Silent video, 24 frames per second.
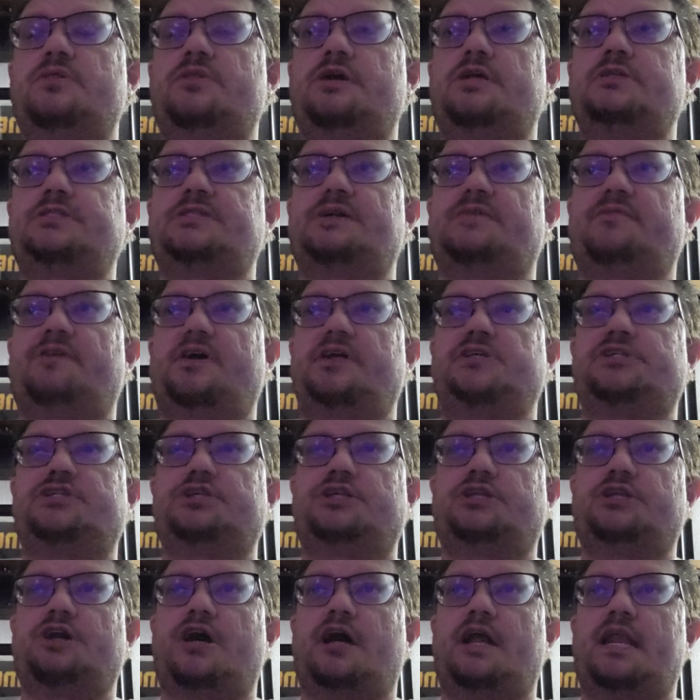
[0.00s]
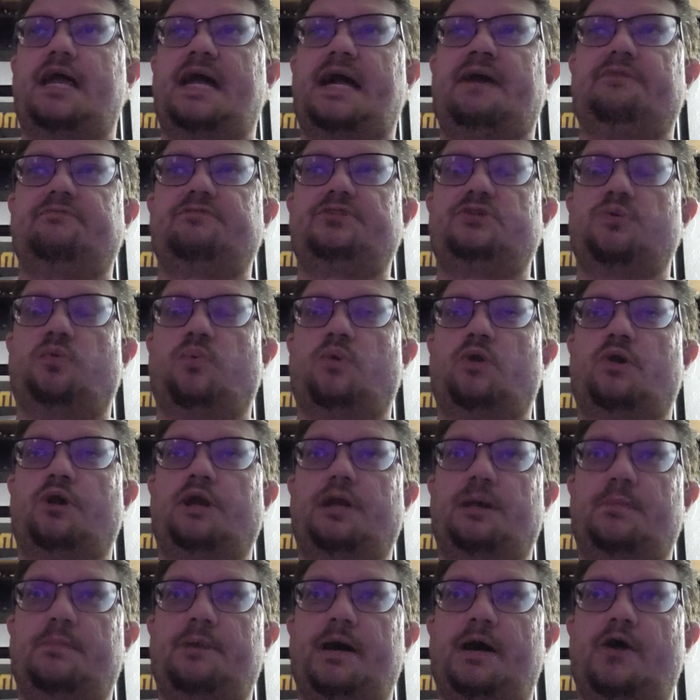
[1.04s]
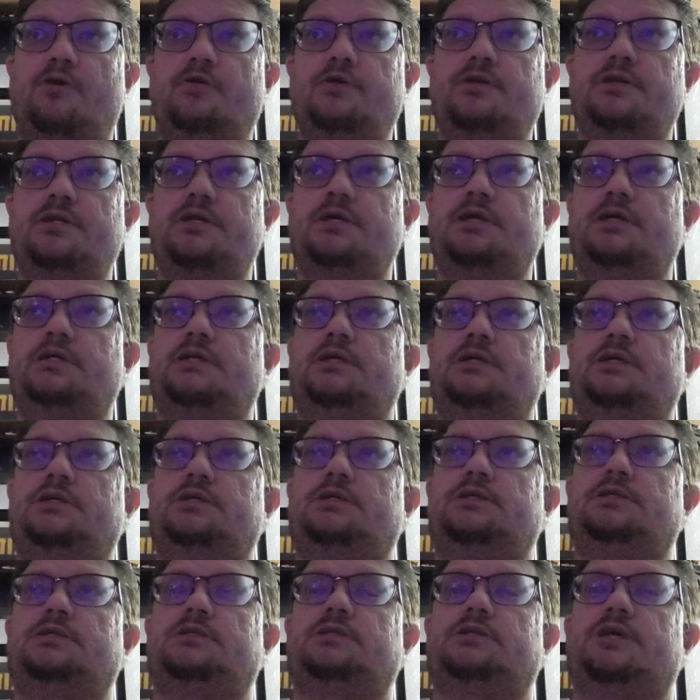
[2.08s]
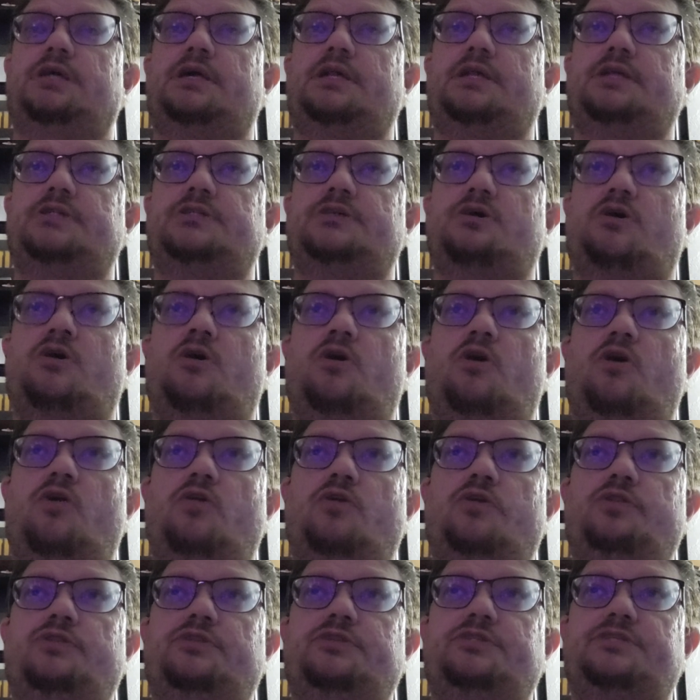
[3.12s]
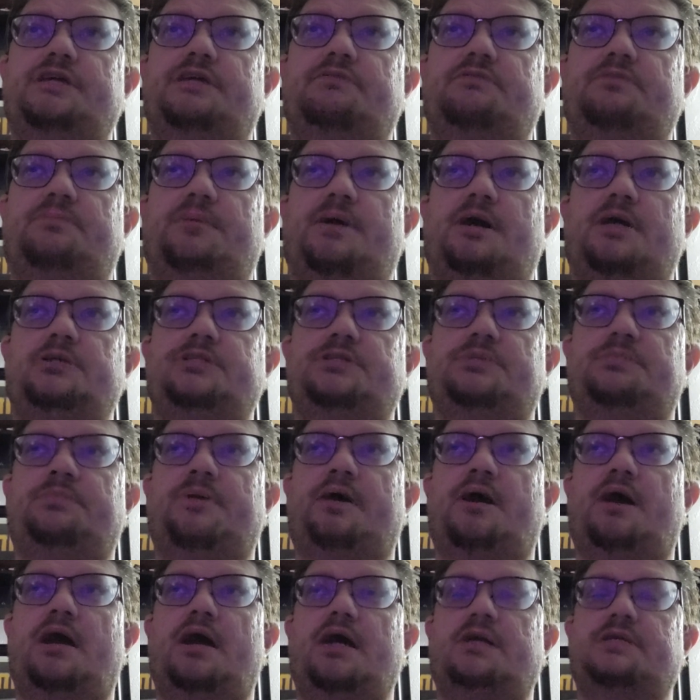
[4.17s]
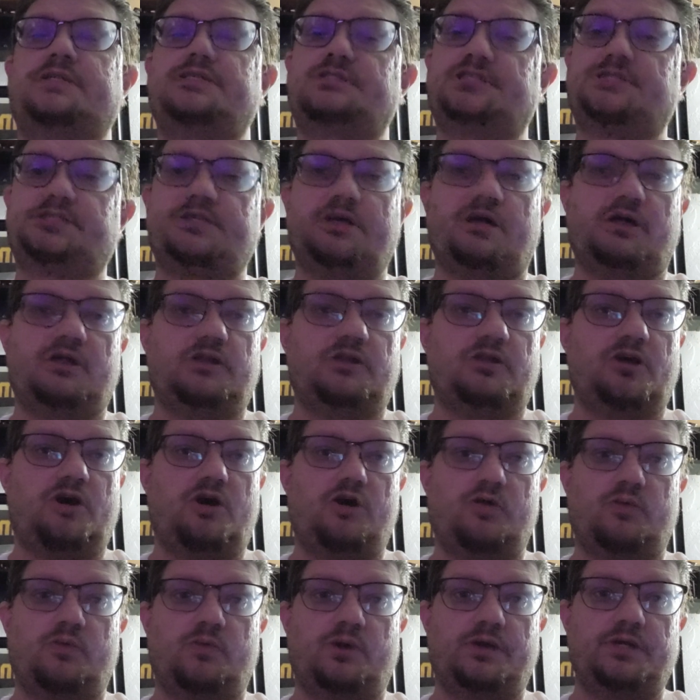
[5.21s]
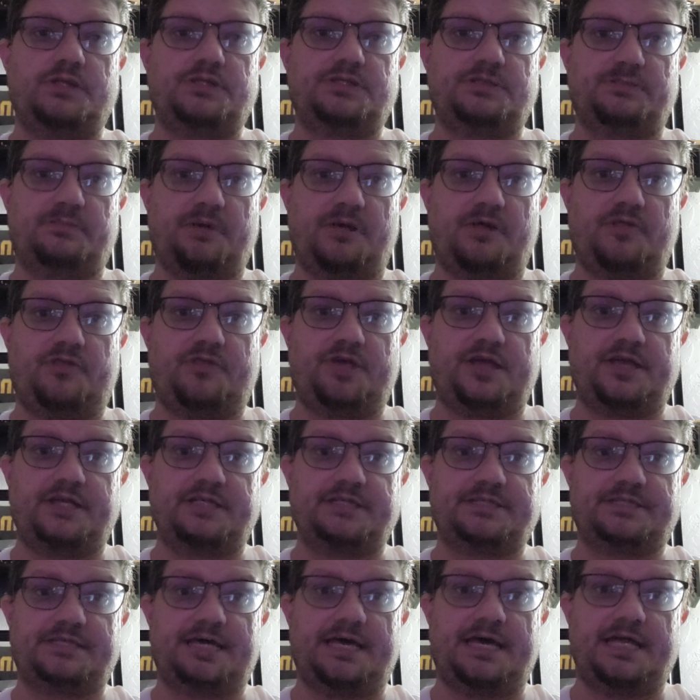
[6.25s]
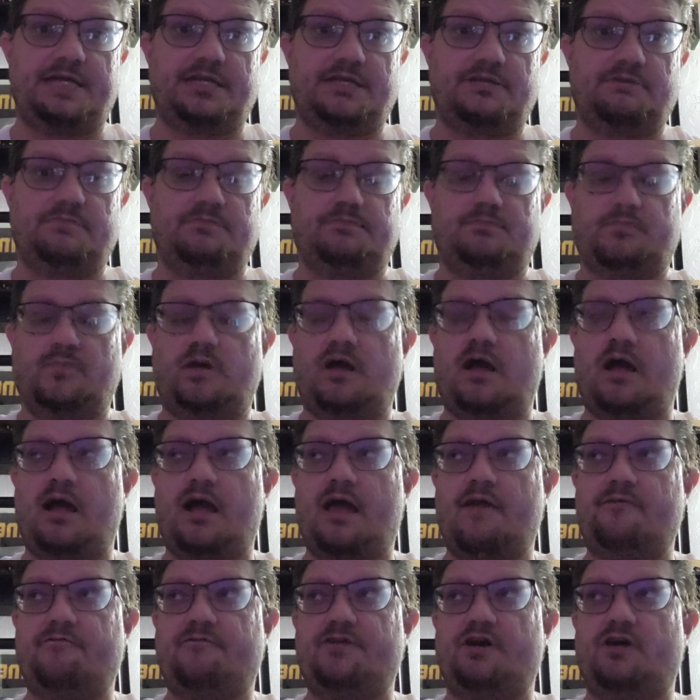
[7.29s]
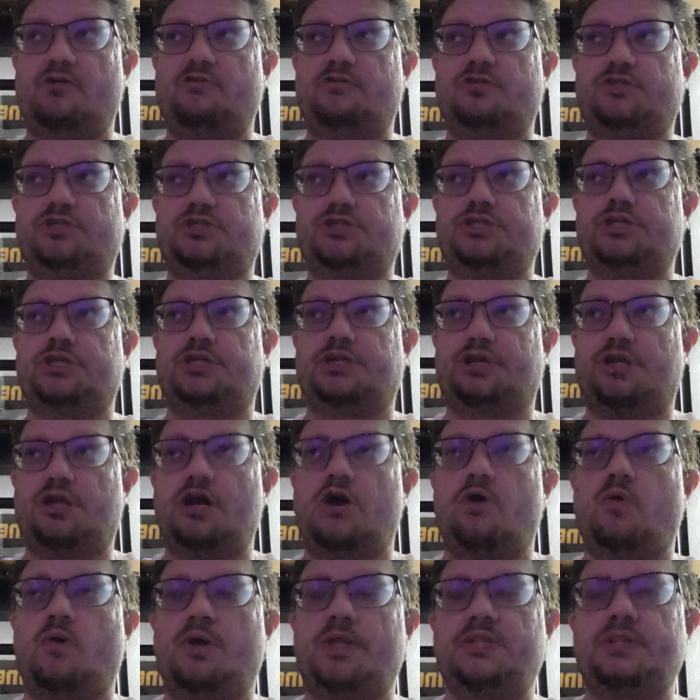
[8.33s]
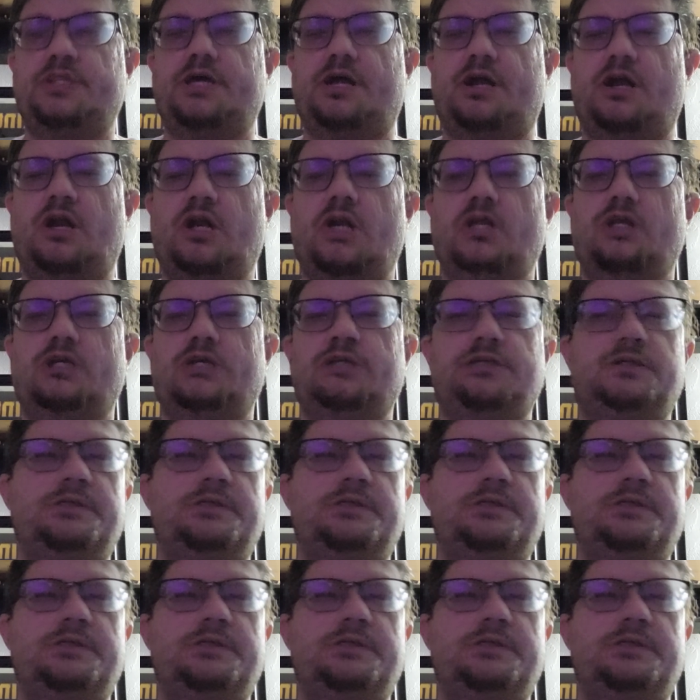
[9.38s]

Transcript: that's stuff I should not have to worry about. It is all in the safe deposit box, along with some other things that I felt should go in there,